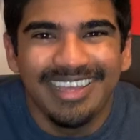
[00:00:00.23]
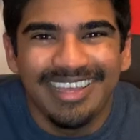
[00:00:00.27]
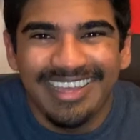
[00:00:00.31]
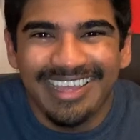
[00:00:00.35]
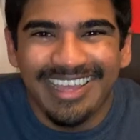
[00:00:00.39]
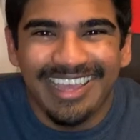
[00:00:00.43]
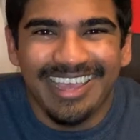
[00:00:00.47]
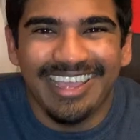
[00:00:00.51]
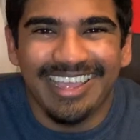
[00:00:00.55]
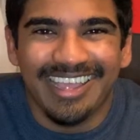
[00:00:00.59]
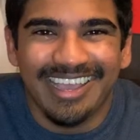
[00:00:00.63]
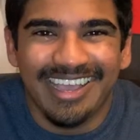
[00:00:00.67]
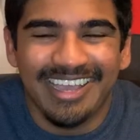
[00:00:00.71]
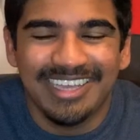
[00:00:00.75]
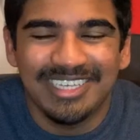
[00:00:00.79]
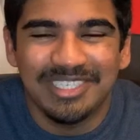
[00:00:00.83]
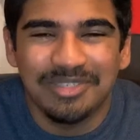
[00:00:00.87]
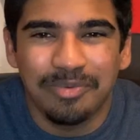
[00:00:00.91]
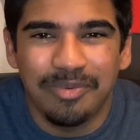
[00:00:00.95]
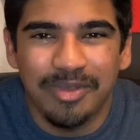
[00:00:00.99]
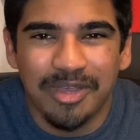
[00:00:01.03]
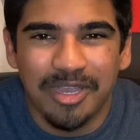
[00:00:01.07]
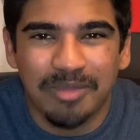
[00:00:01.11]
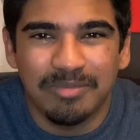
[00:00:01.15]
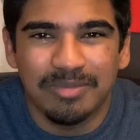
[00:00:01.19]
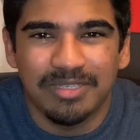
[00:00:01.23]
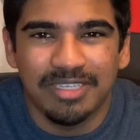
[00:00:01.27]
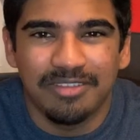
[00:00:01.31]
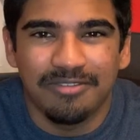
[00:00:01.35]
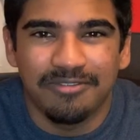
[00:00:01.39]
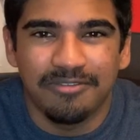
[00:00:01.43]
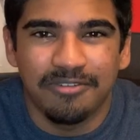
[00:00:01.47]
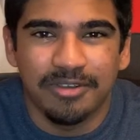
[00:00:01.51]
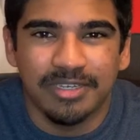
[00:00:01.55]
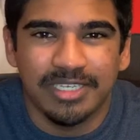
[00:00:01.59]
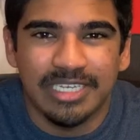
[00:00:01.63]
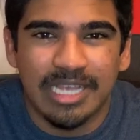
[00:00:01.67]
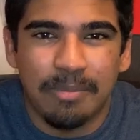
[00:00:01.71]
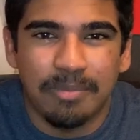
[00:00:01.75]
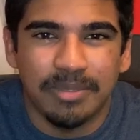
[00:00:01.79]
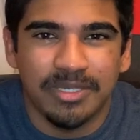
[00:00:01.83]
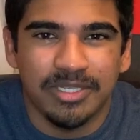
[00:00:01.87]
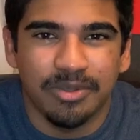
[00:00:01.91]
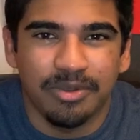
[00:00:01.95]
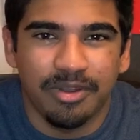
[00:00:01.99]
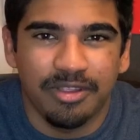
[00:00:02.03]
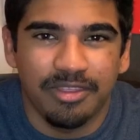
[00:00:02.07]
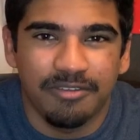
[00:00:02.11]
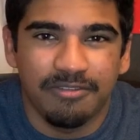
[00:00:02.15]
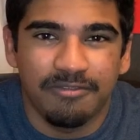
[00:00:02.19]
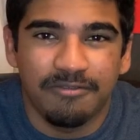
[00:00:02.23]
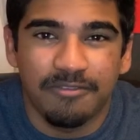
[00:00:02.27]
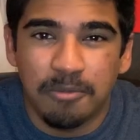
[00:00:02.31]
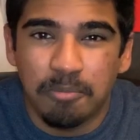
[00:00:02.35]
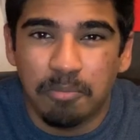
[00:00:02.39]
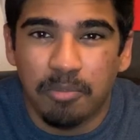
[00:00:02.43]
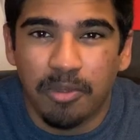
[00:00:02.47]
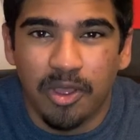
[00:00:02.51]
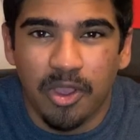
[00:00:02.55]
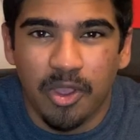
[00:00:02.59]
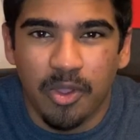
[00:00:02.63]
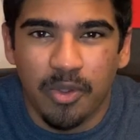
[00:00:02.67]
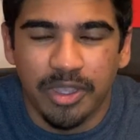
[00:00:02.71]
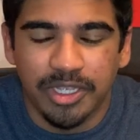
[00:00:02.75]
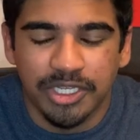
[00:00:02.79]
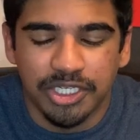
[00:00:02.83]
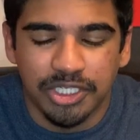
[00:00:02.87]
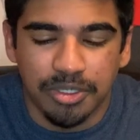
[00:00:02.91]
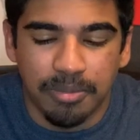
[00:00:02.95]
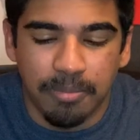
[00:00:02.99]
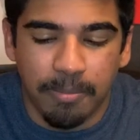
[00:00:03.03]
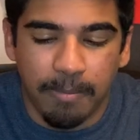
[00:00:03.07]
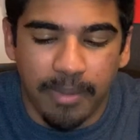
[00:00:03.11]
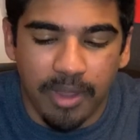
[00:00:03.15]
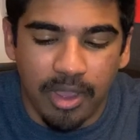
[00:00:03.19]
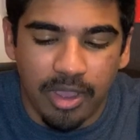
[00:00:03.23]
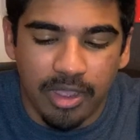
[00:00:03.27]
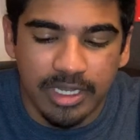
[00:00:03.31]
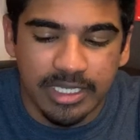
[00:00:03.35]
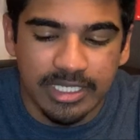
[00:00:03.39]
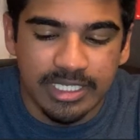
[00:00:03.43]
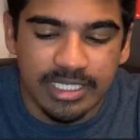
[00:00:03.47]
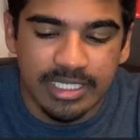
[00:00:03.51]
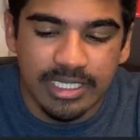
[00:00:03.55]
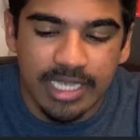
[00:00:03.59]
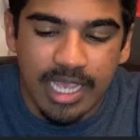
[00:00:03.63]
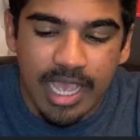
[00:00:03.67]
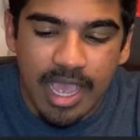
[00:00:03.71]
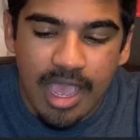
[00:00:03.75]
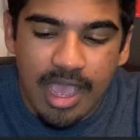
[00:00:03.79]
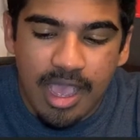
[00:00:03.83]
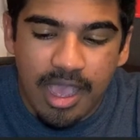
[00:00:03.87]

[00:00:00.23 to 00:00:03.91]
Hey guys, and welcome to the first episode of the Football Question Box.